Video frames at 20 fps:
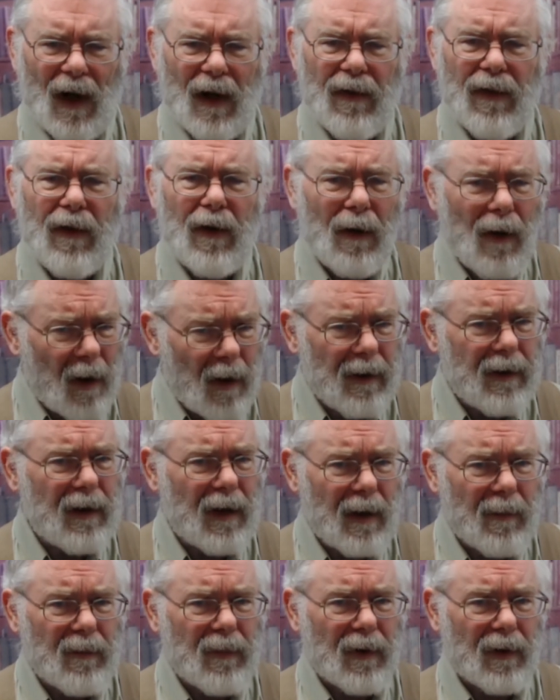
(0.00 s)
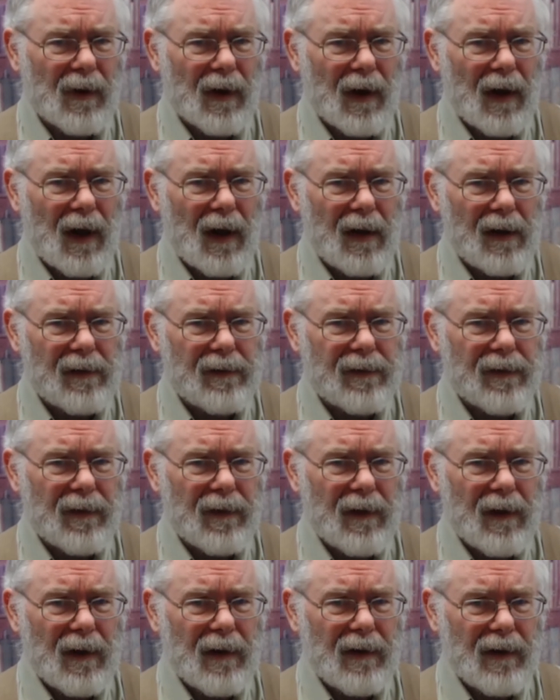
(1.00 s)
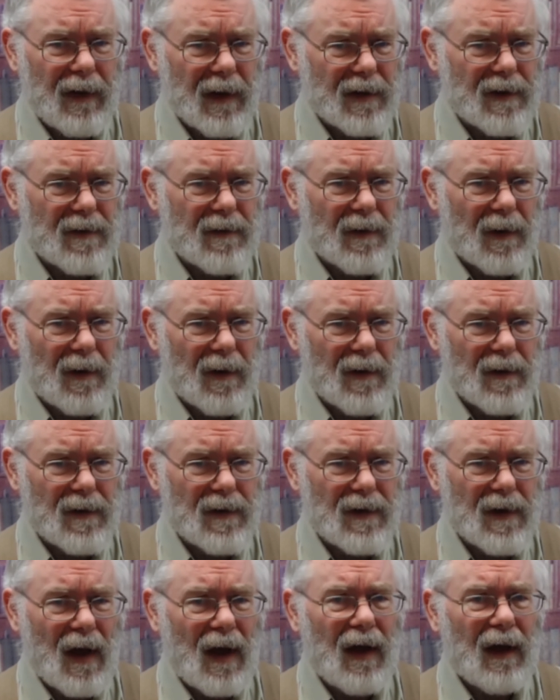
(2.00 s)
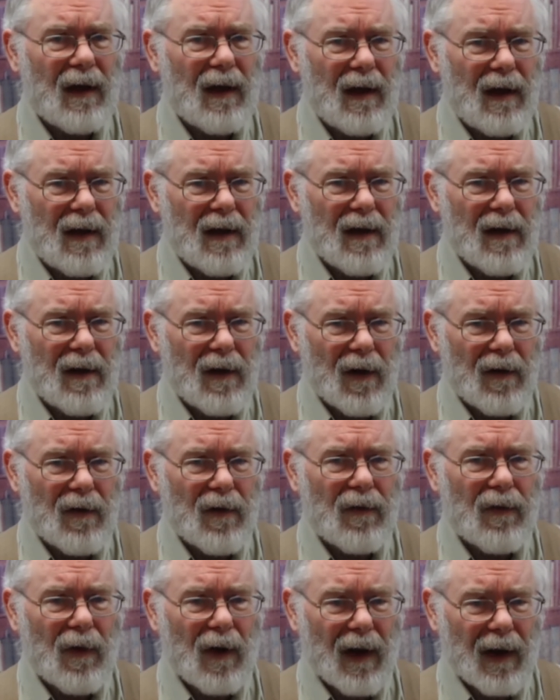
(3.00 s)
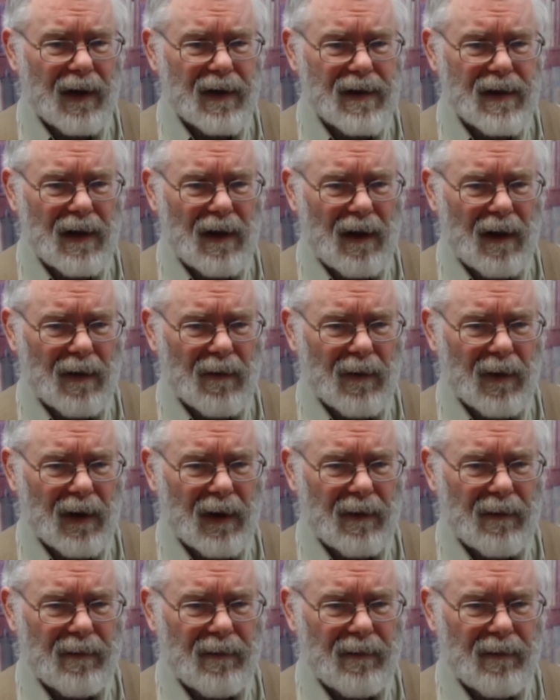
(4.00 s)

There are a number of distros geared for legacy hardware.